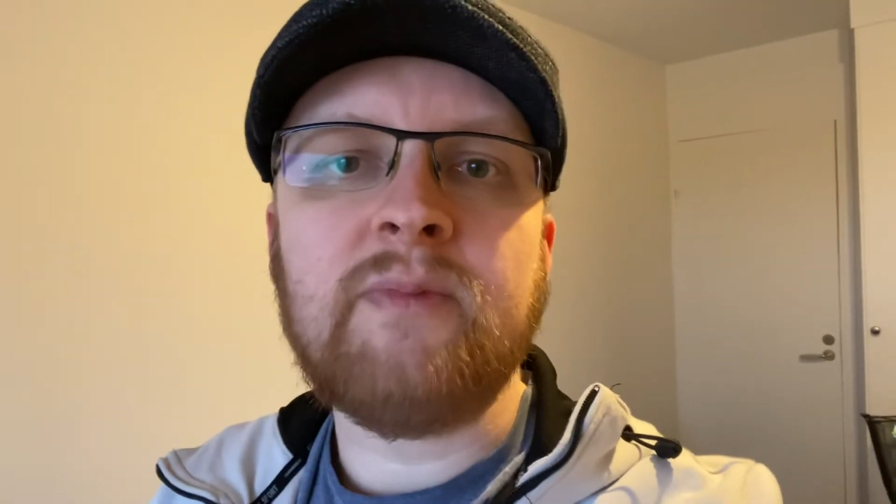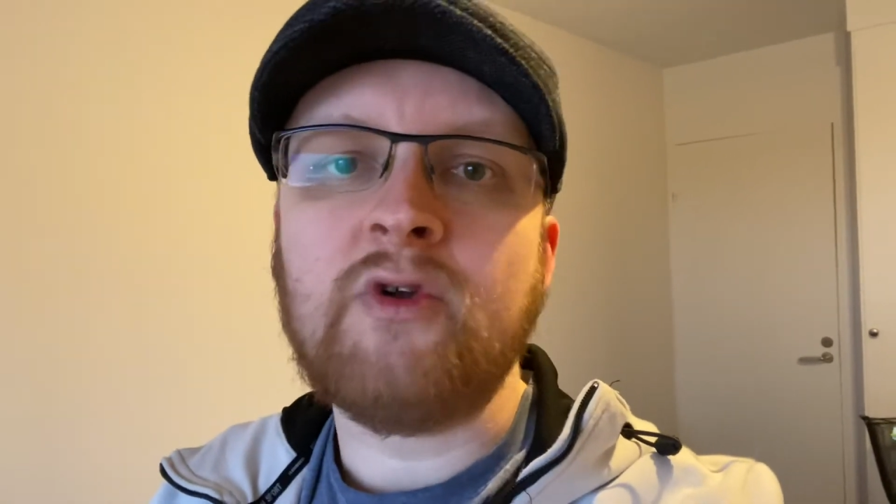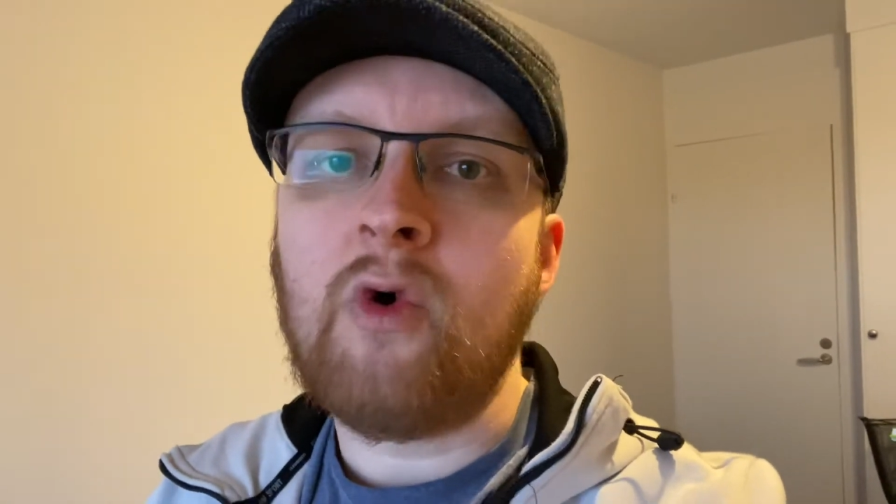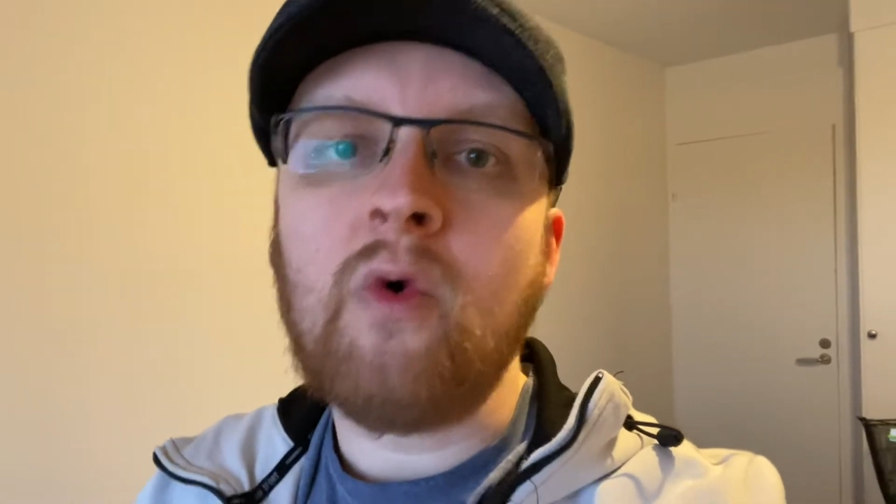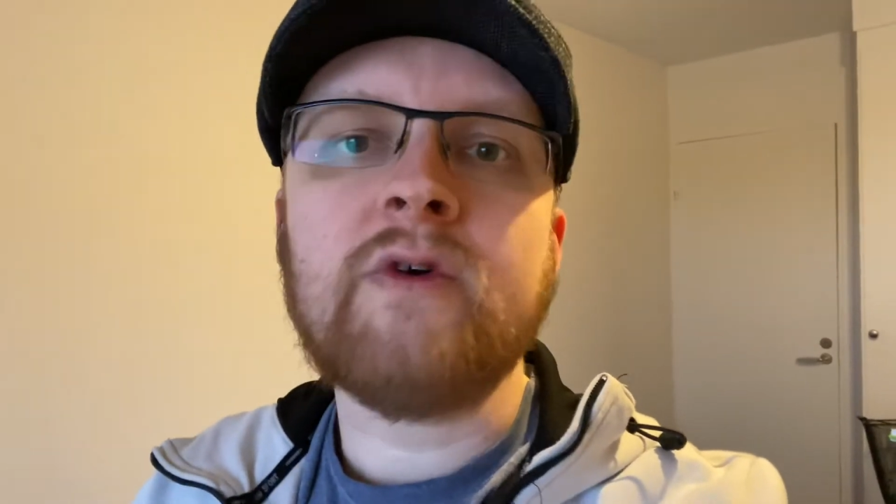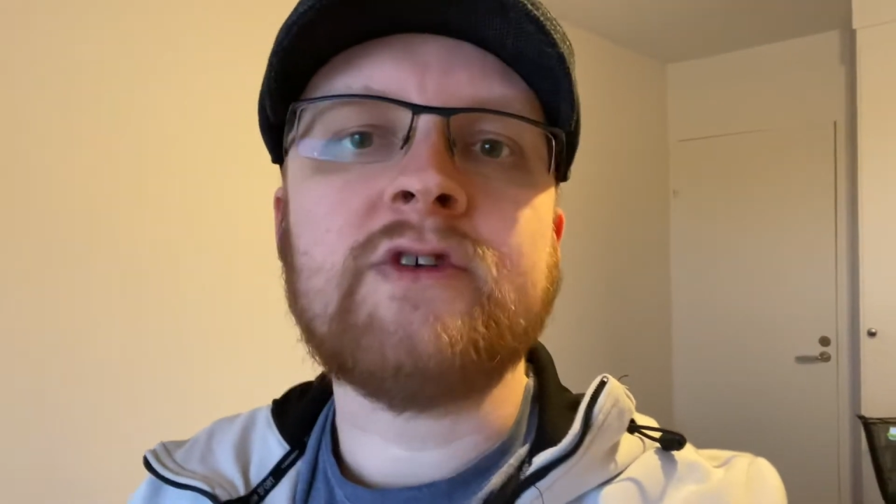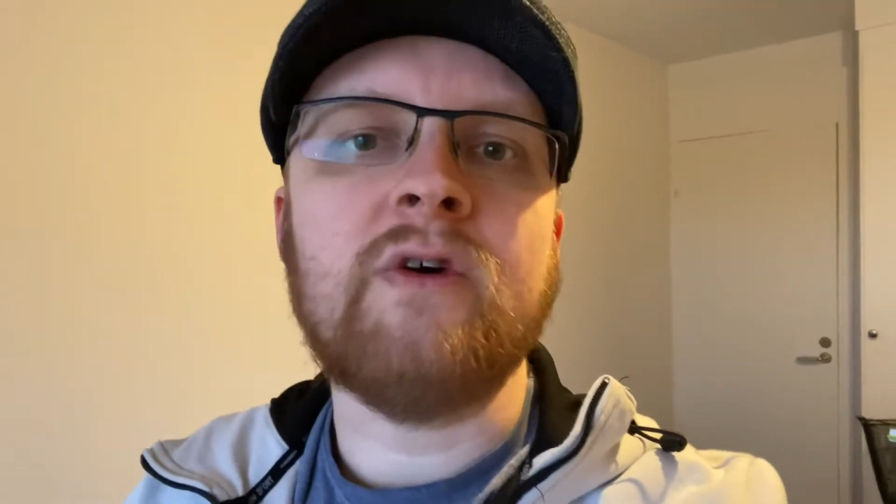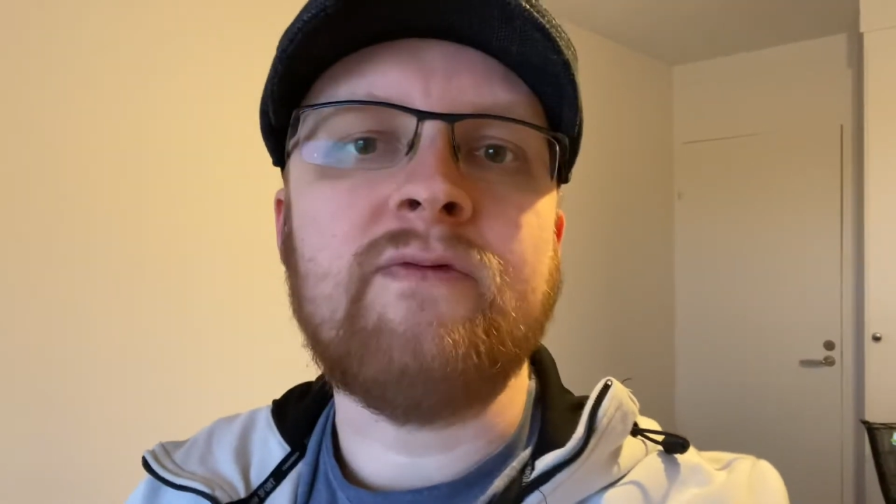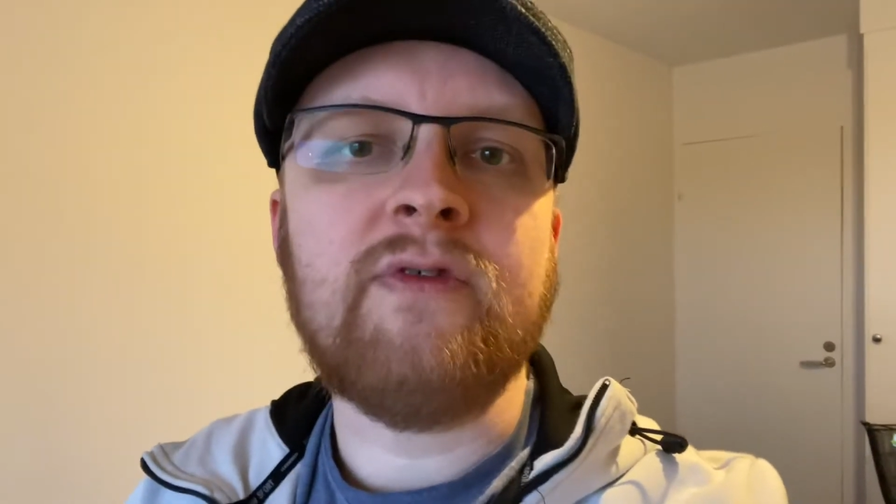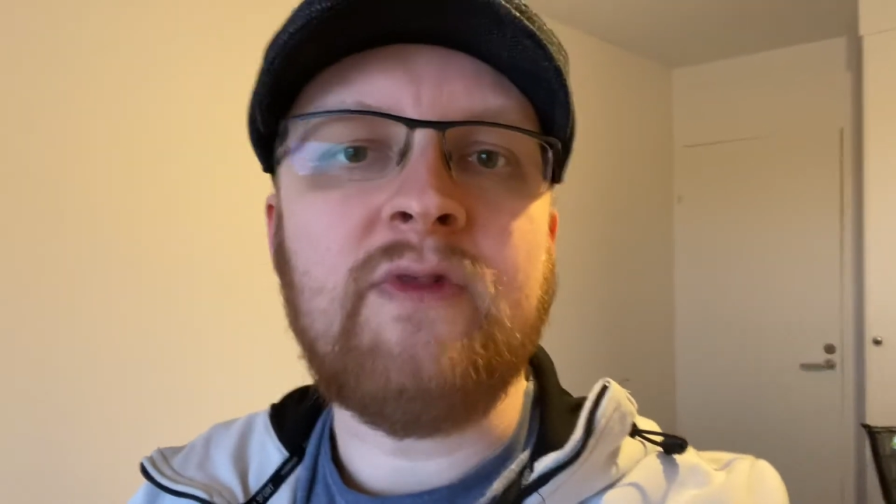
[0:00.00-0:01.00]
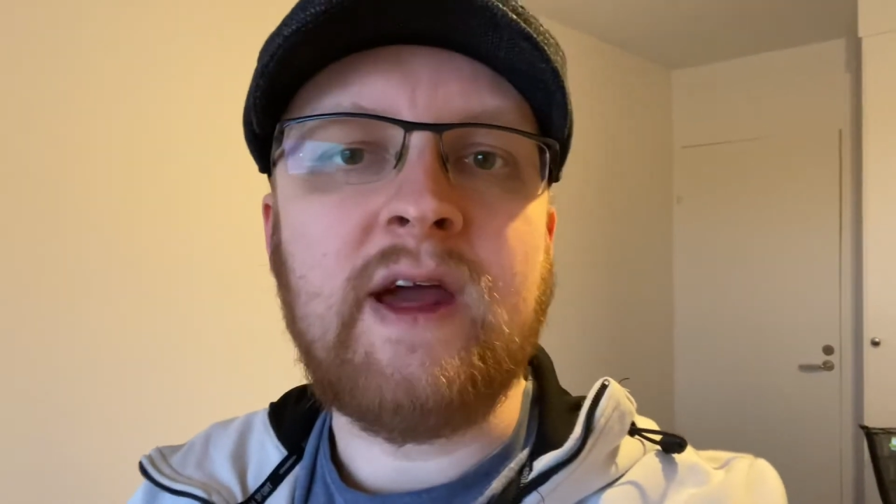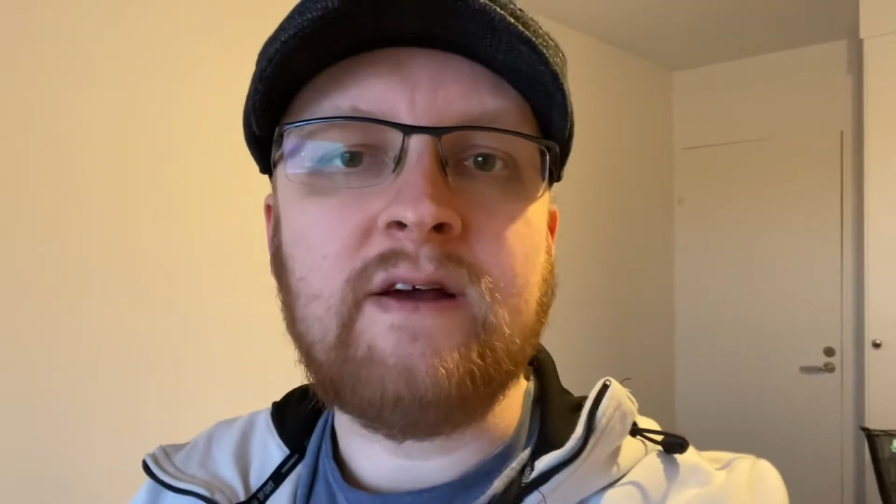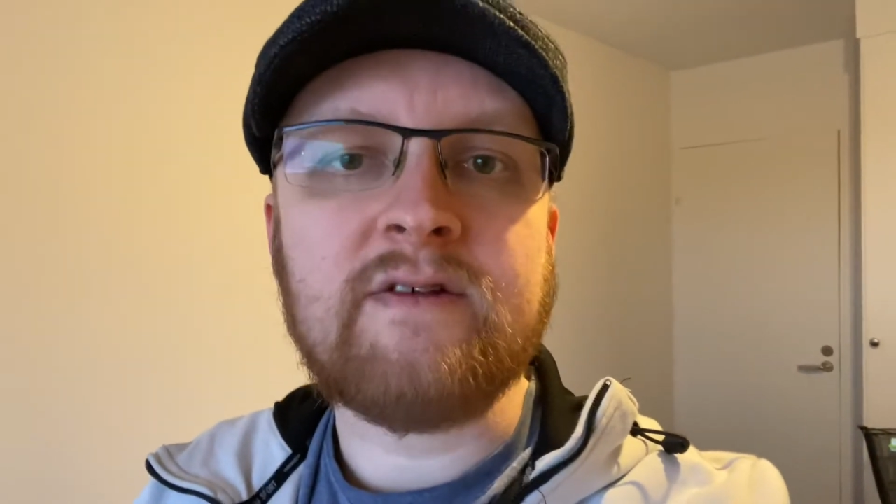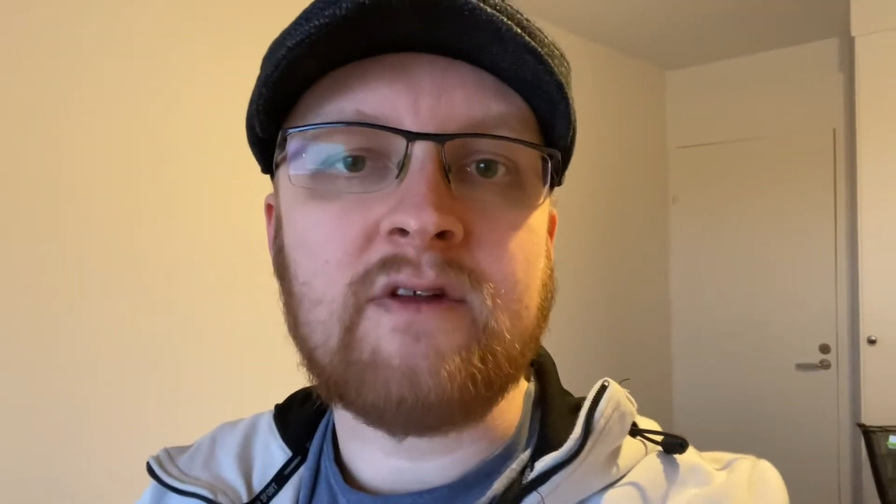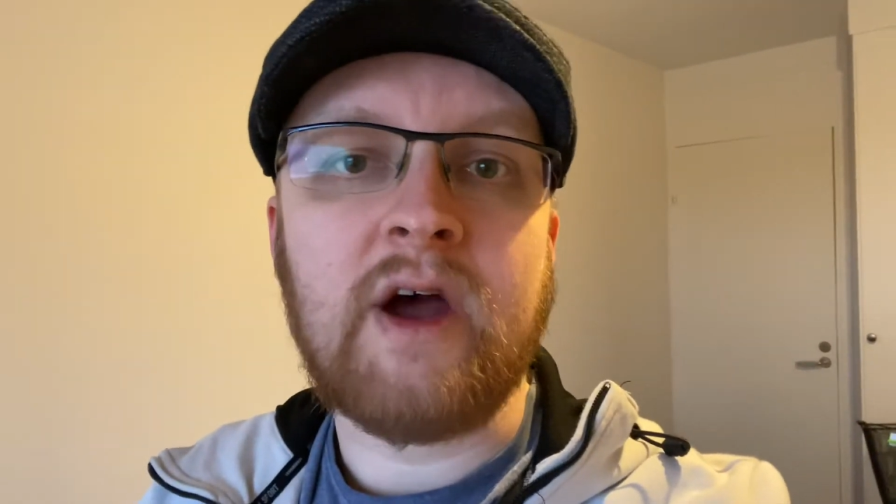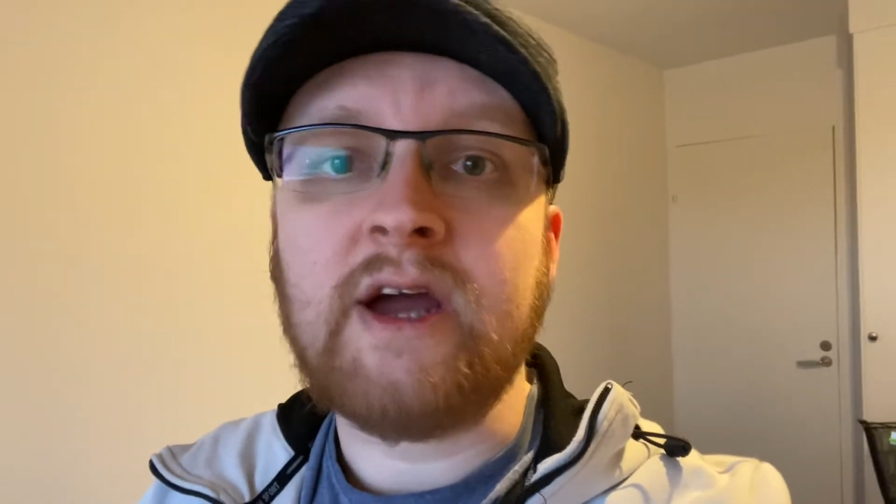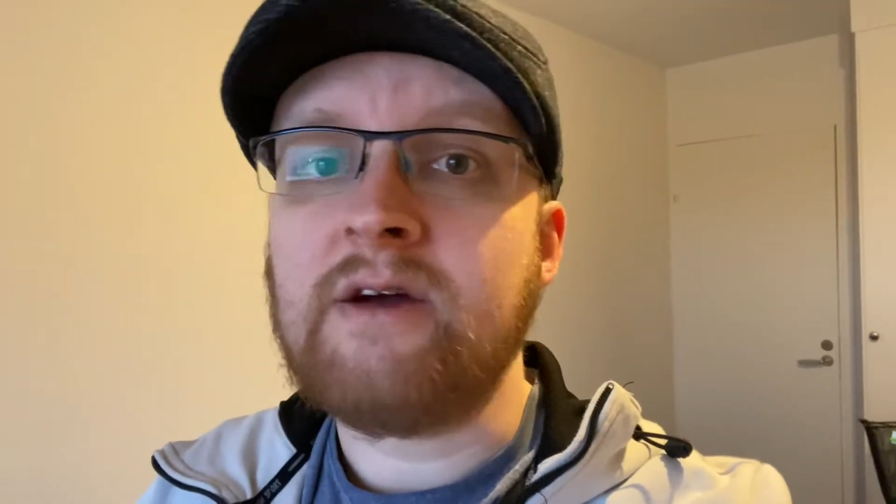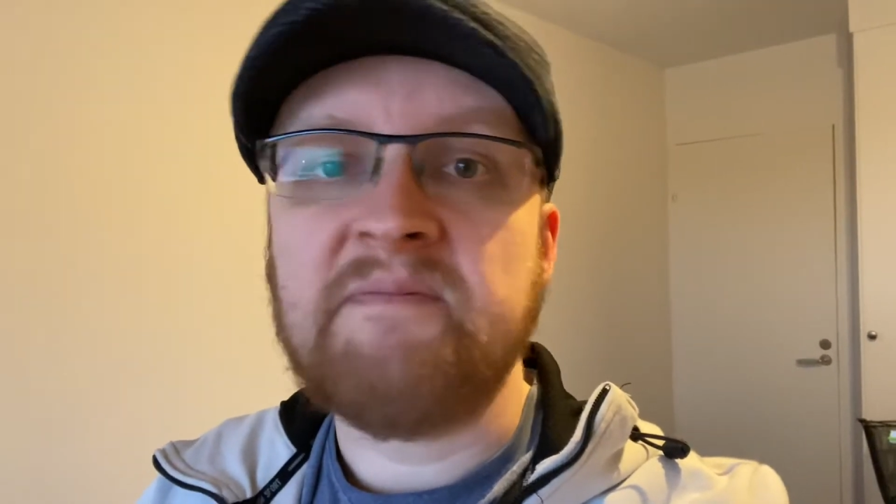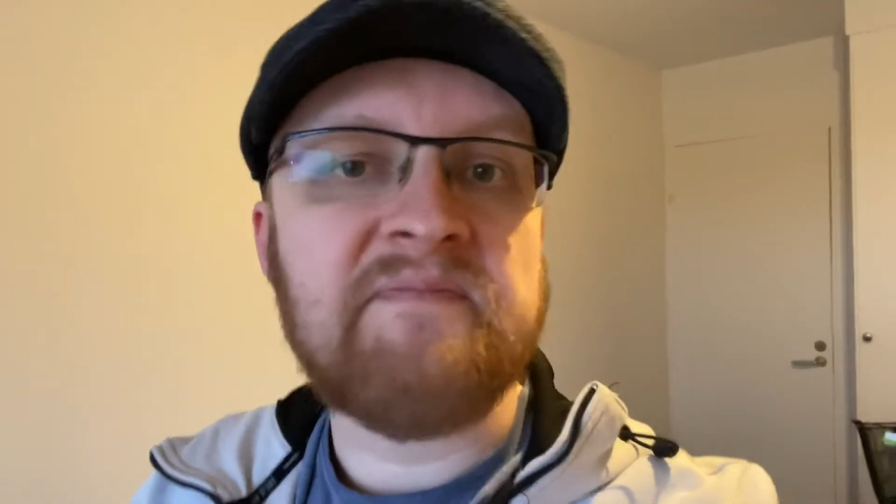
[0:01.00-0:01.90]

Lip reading: but also for things like